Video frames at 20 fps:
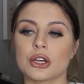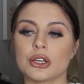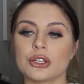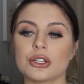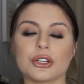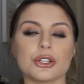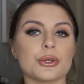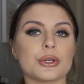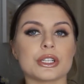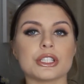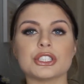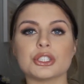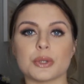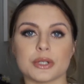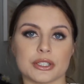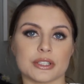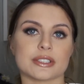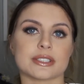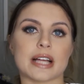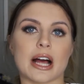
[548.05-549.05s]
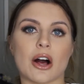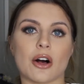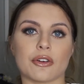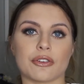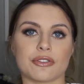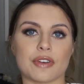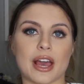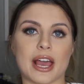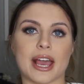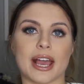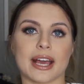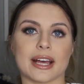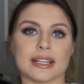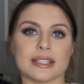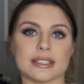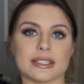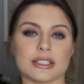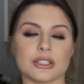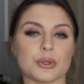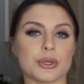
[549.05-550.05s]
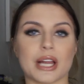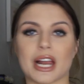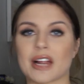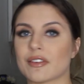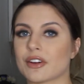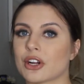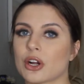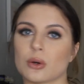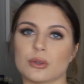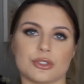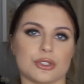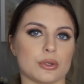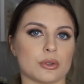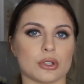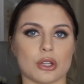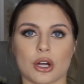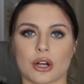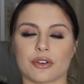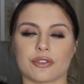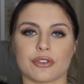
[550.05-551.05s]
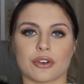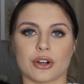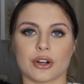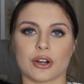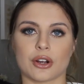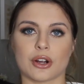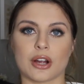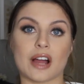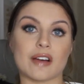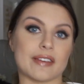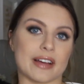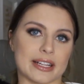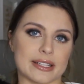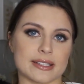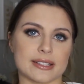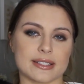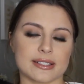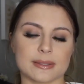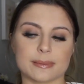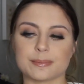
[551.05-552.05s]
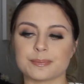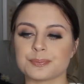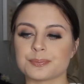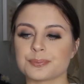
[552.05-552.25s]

you know, you can do it yourself and you can have a go-to look for events.